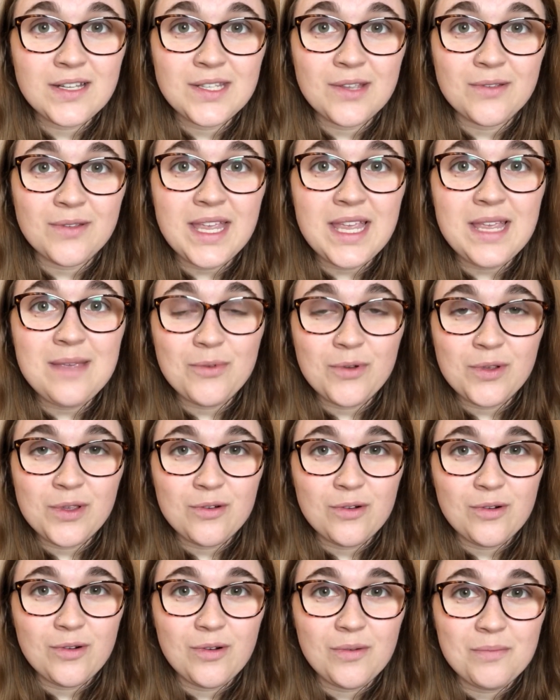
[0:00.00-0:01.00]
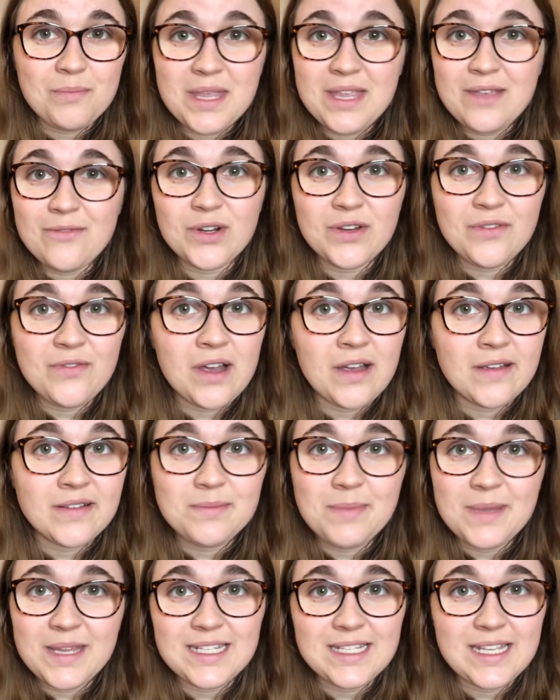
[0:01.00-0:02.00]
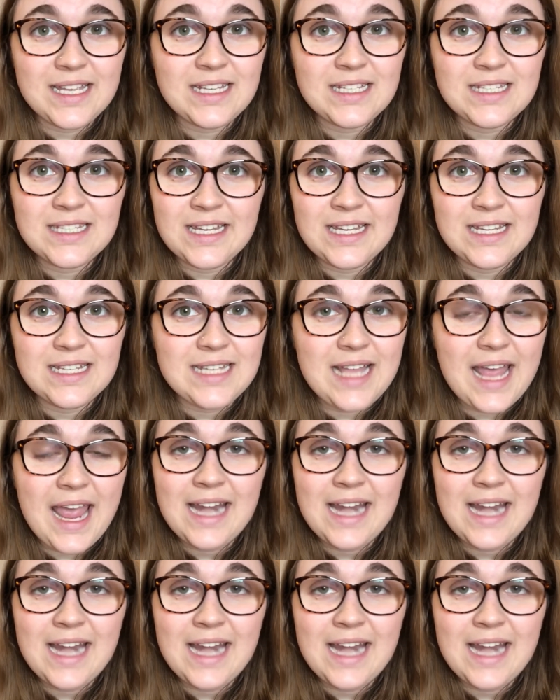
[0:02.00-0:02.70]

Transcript: So keep all your P45s, P60s,